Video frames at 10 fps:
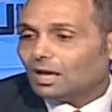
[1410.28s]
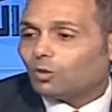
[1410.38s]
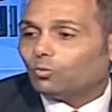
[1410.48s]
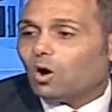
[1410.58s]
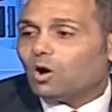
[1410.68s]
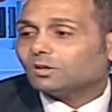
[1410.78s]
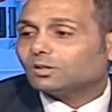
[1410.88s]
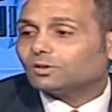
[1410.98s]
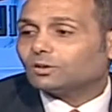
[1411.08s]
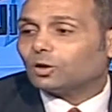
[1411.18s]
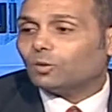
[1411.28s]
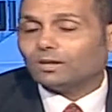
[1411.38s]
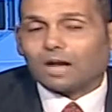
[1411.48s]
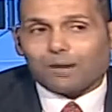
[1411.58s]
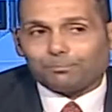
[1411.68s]
was
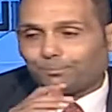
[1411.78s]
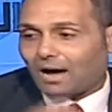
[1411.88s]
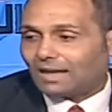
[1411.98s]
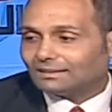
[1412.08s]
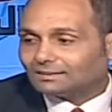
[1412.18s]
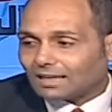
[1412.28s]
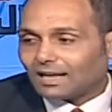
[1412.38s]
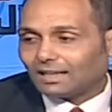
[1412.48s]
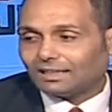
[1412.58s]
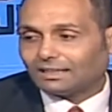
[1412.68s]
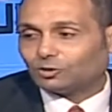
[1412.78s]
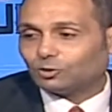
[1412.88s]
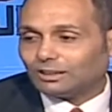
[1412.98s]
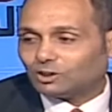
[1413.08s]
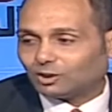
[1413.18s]
thrown up until it
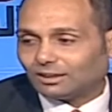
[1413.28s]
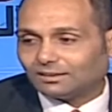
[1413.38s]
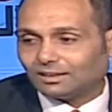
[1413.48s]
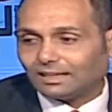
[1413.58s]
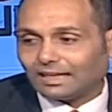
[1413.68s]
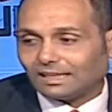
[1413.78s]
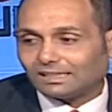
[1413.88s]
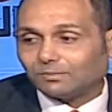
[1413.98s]
reached its